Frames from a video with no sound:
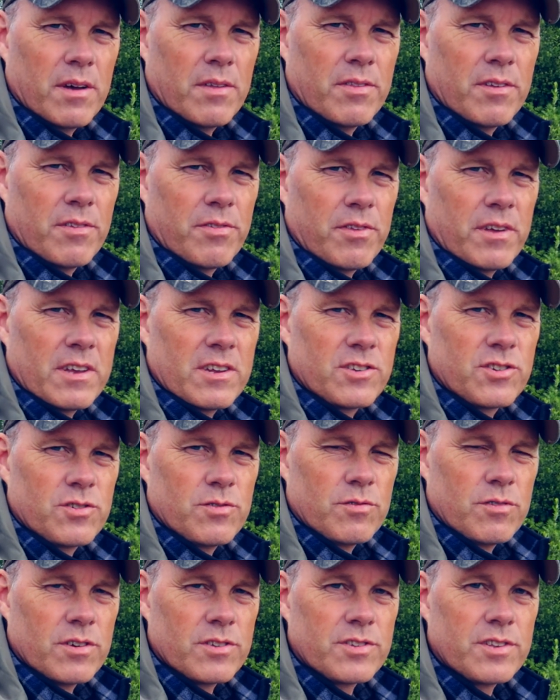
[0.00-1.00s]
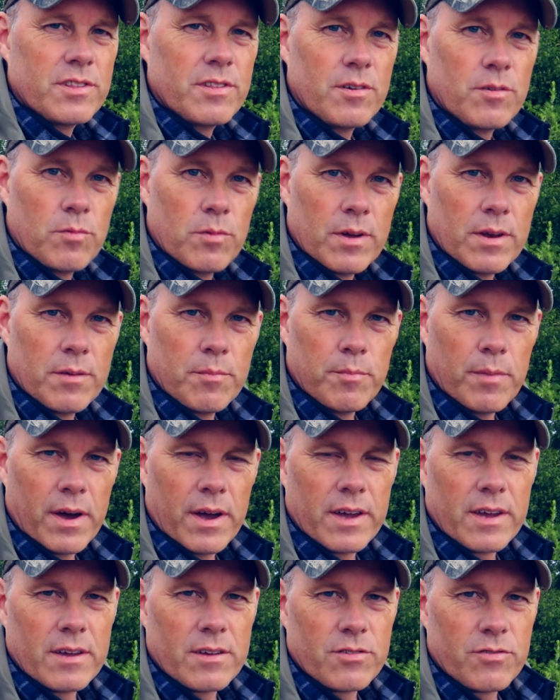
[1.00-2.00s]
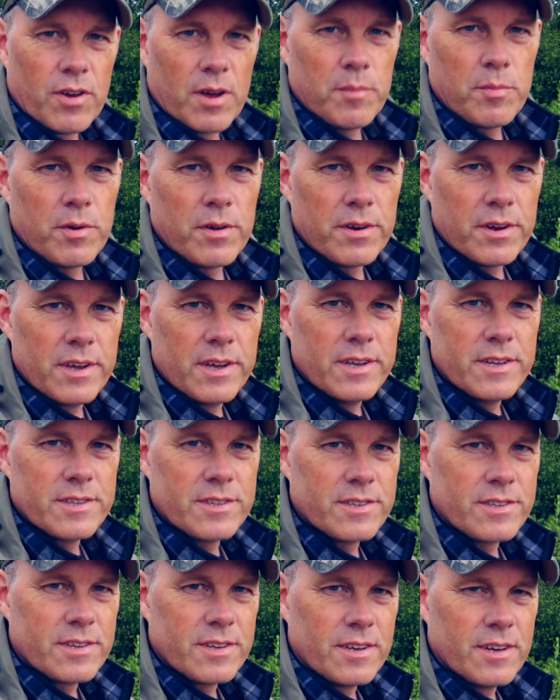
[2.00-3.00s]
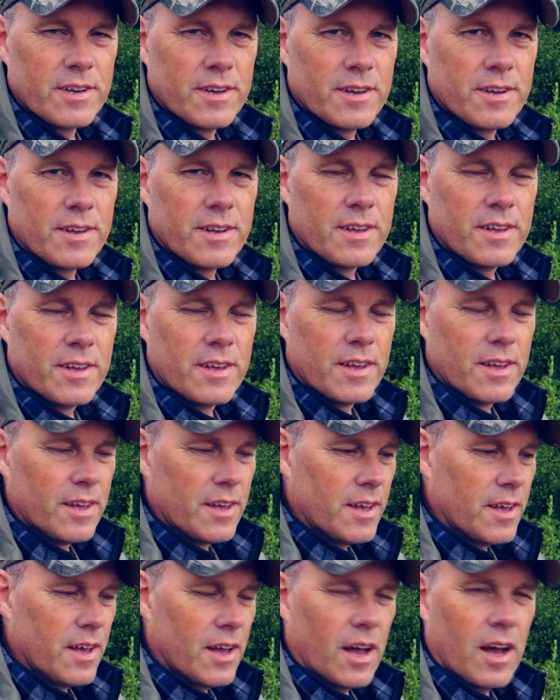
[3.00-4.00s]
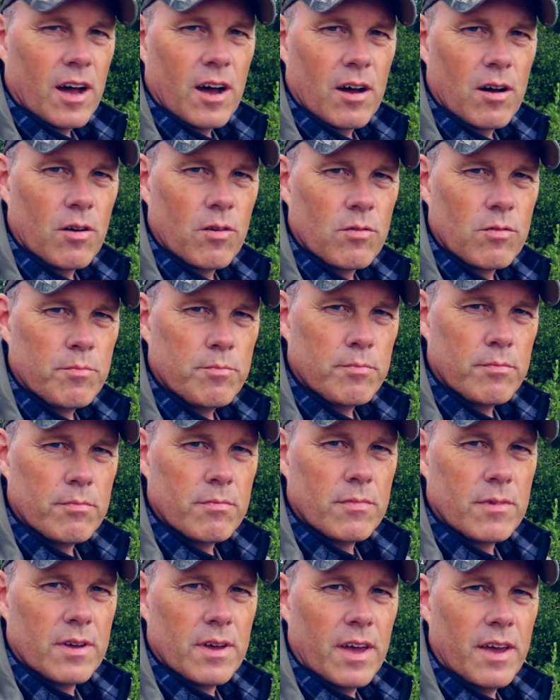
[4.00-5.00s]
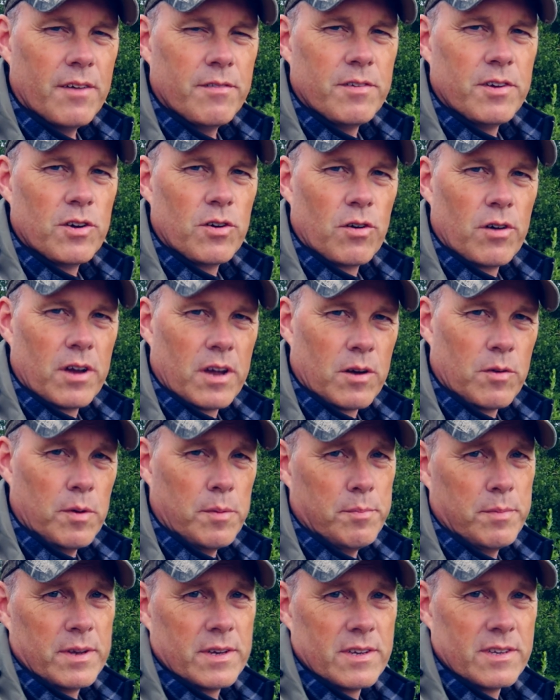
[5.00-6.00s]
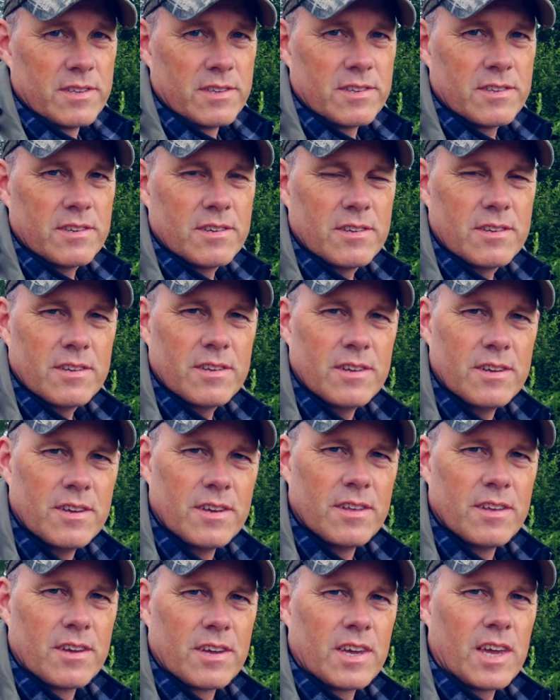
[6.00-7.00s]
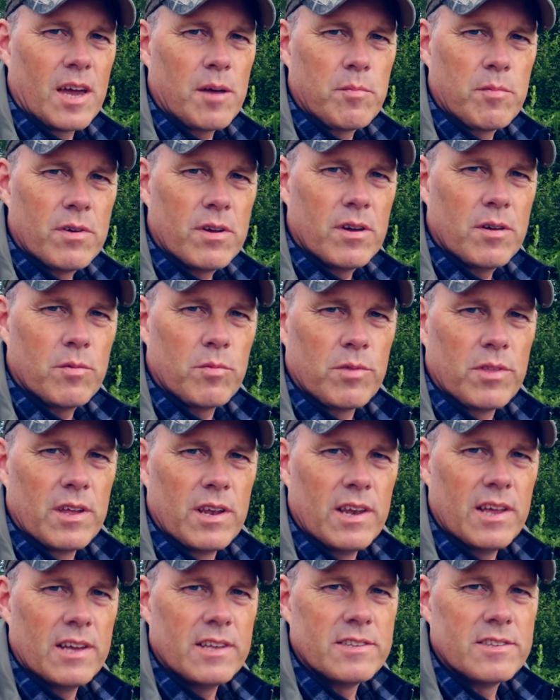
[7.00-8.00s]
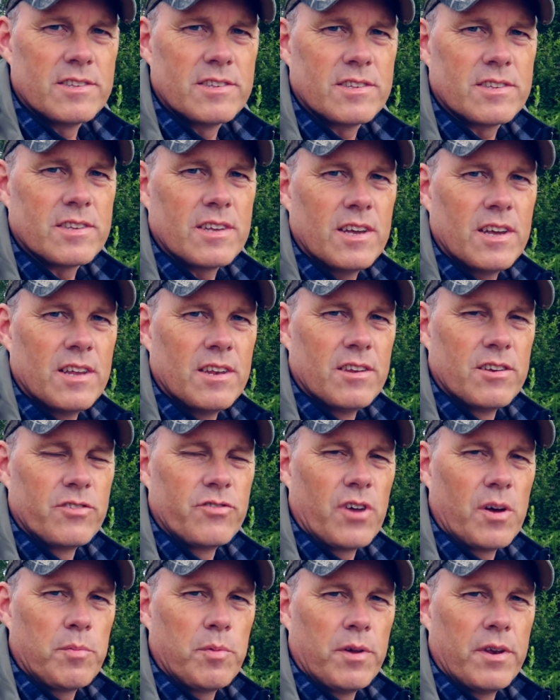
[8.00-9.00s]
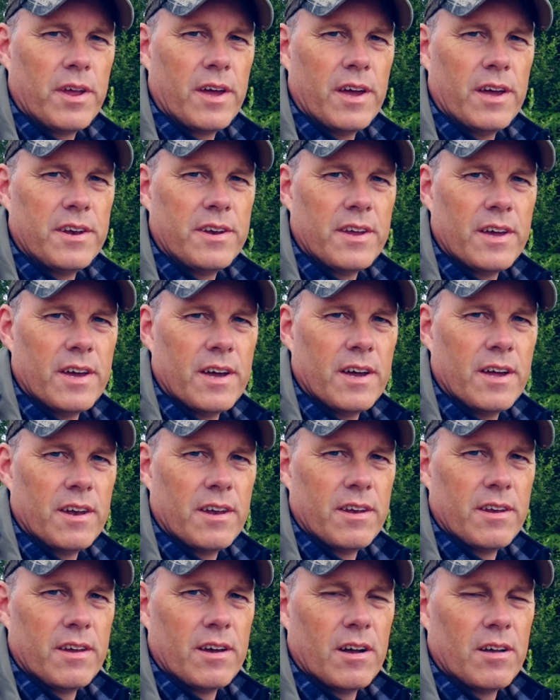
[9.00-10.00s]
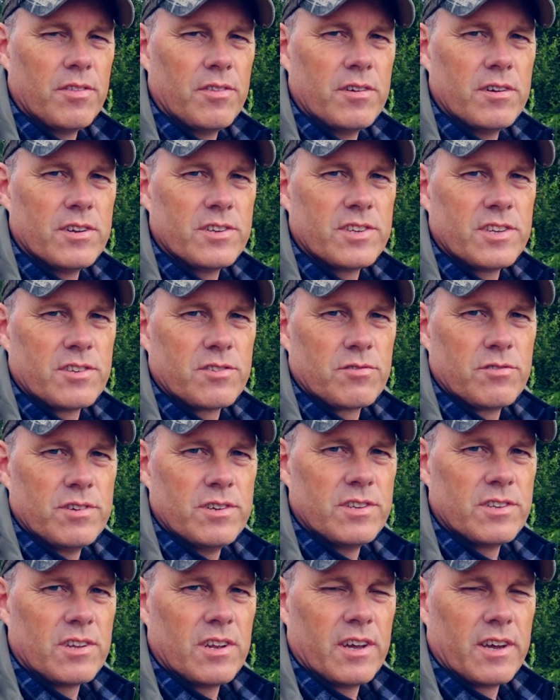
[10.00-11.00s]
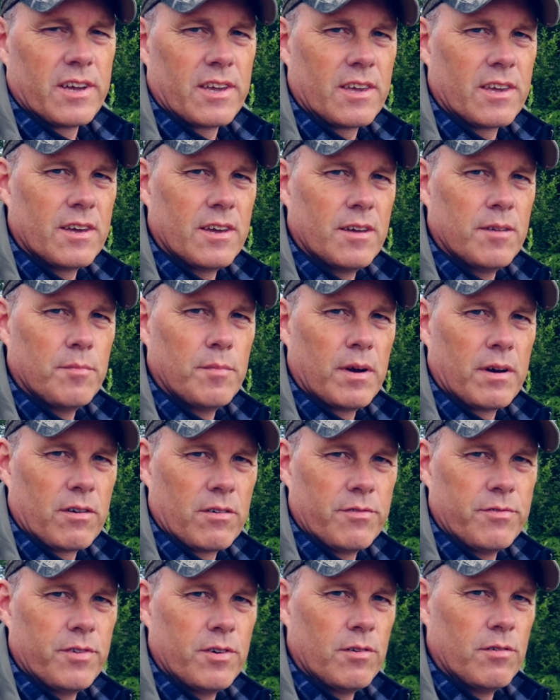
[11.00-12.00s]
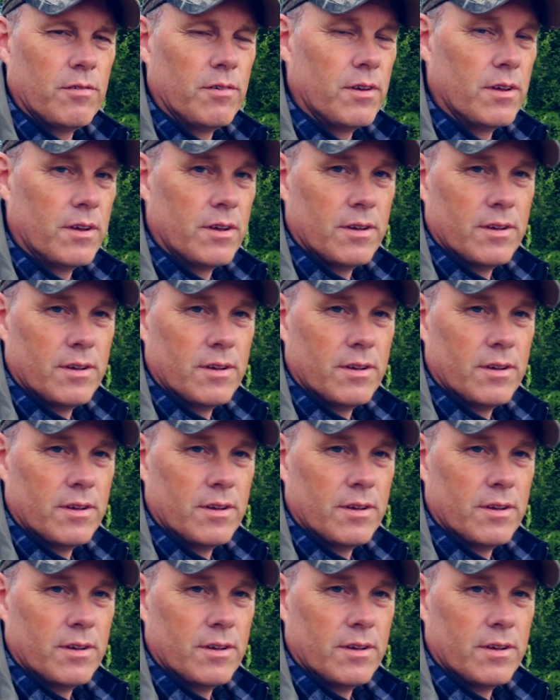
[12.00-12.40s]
other things to consider when buying a tripod is how heavy your equipment is. A camera with a lens and a tripod head and other accessories like microphone,